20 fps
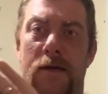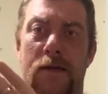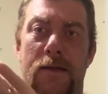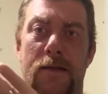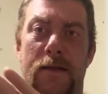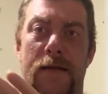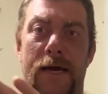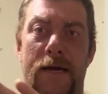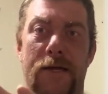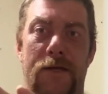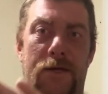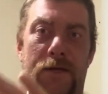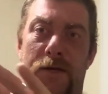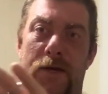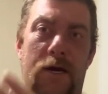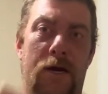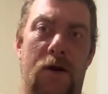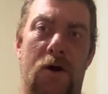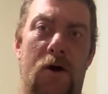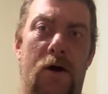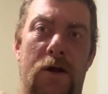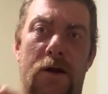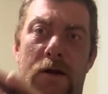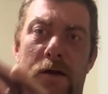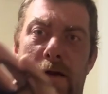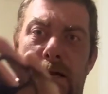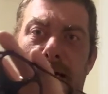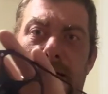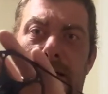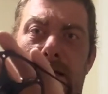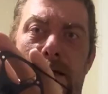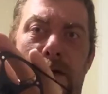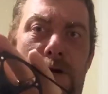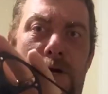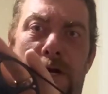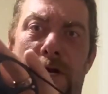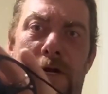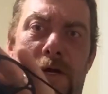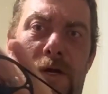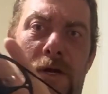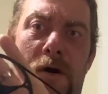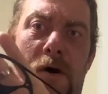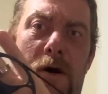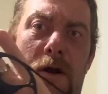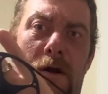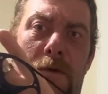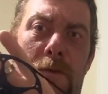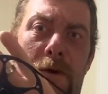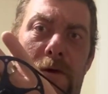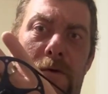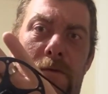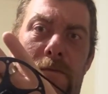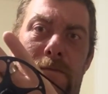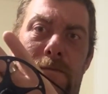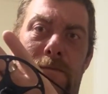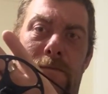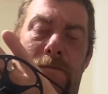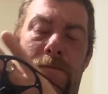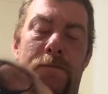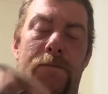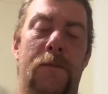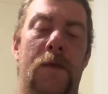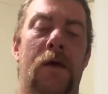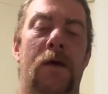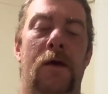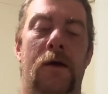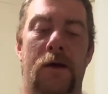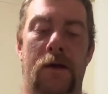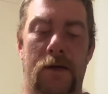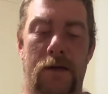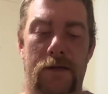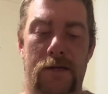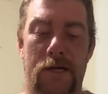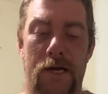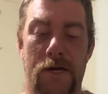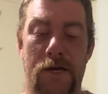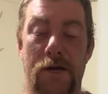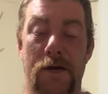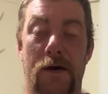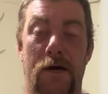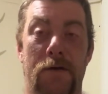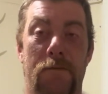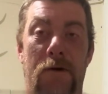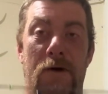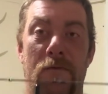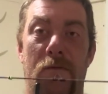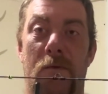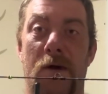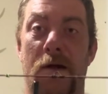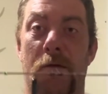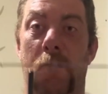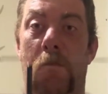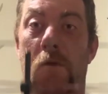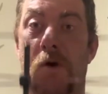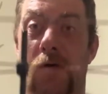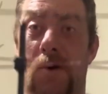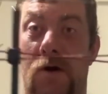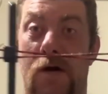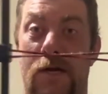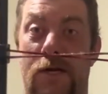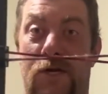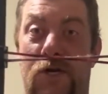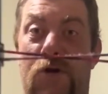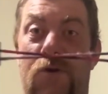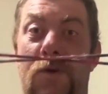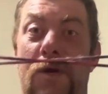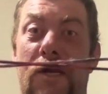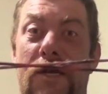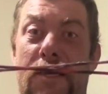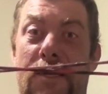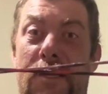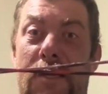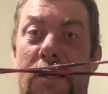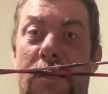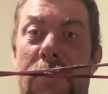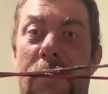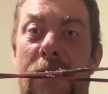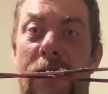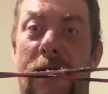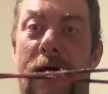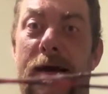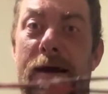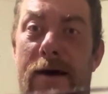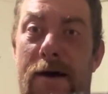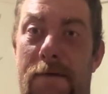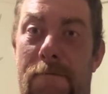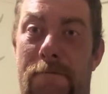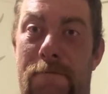That is just like an idler. That's literally just an idler wheel. So you guys might be wondering, what kind of strings do you think they are?